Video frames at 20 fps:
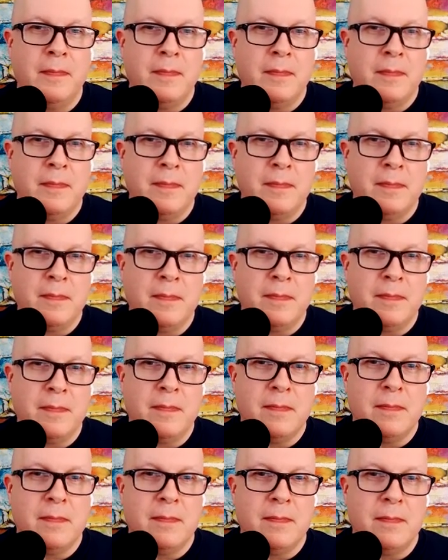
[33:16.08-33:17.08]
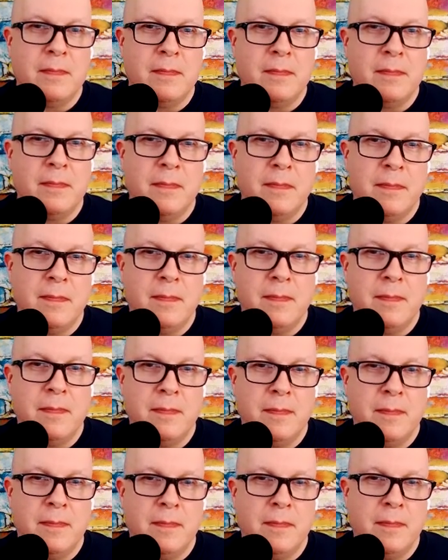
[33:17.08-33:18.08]

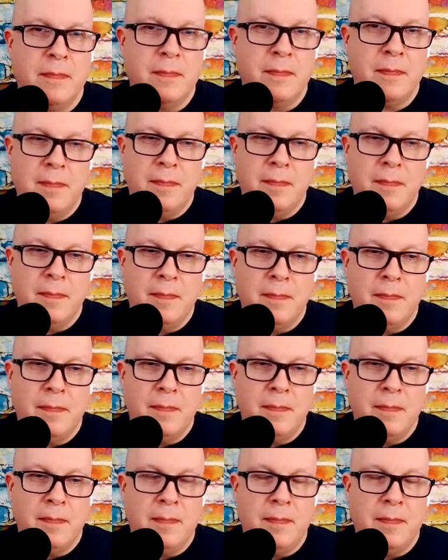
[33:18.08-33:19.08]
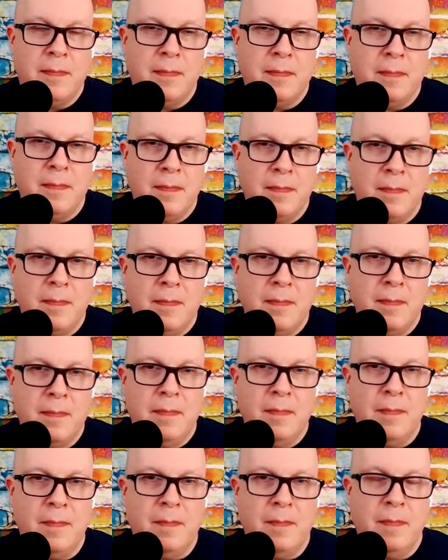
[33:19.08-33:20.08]

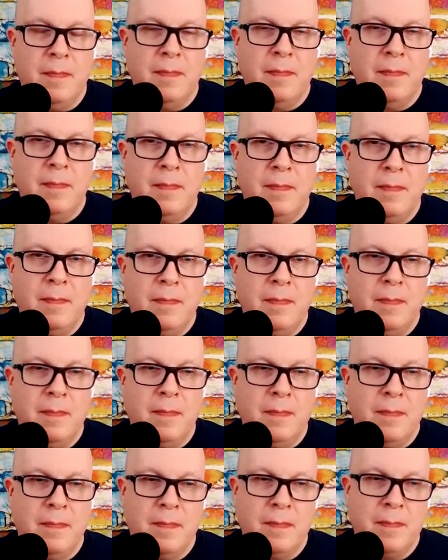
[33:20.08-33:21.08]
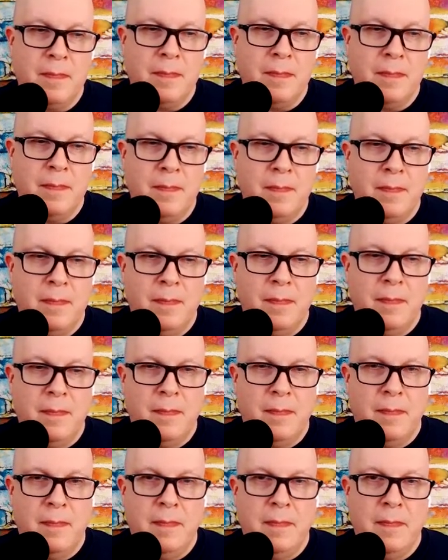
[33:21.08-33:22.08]

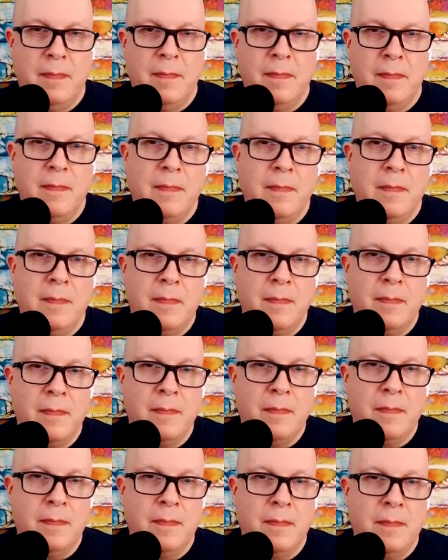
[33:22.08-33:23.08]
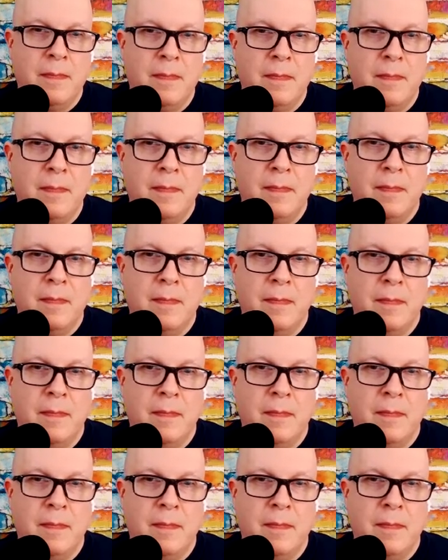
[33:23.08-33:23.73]
(silent)